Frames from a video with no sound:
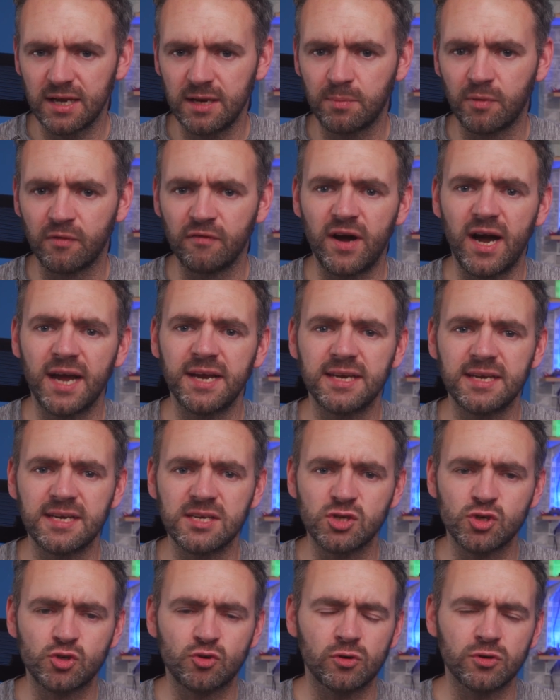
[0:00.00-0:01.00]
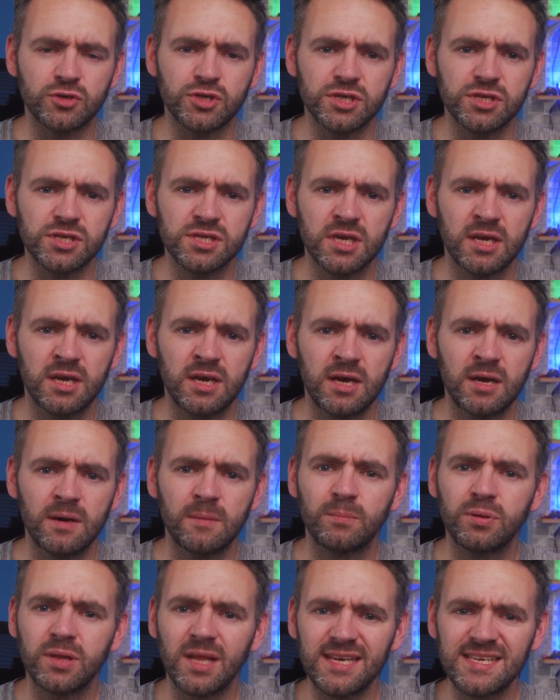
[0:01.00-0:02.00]
any provided instructions.
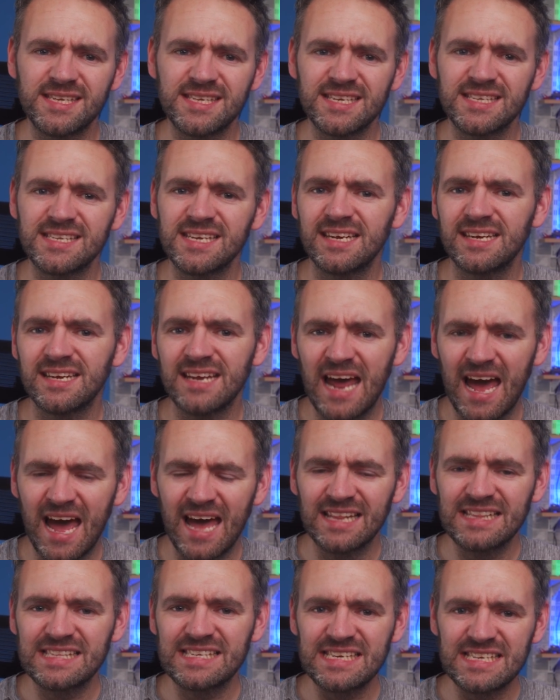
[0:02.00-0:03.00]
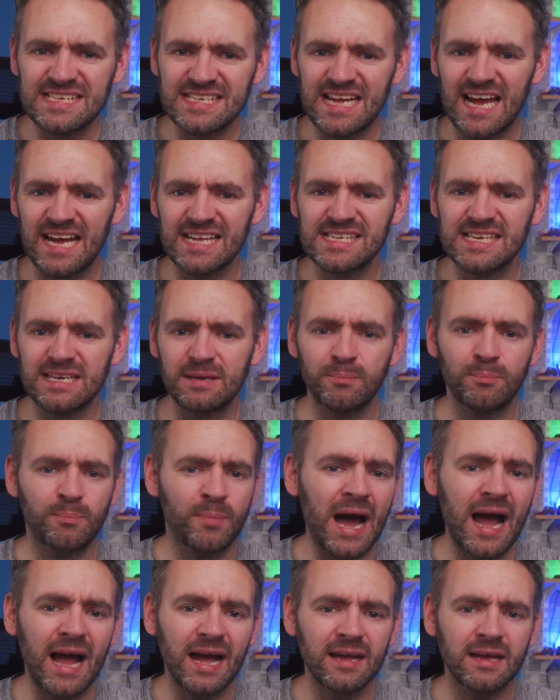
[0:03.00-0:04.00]
Place it in an anti-static
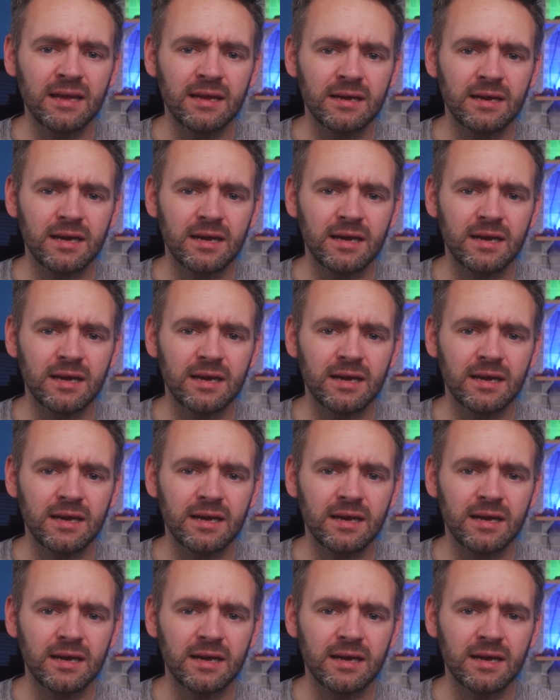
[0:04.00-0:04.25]
bag